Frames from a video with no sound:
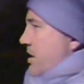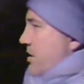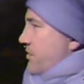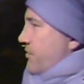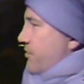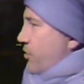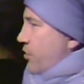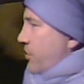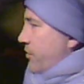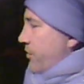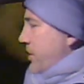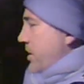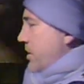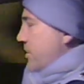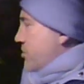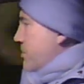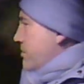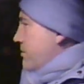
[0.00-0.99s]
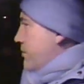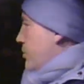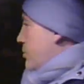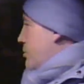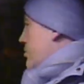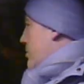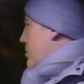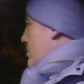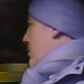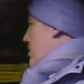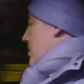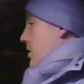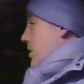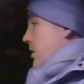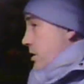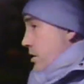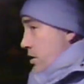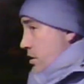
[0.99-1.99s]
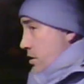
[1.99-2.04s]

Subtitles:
that and a Ford Fiesta, unfortunately.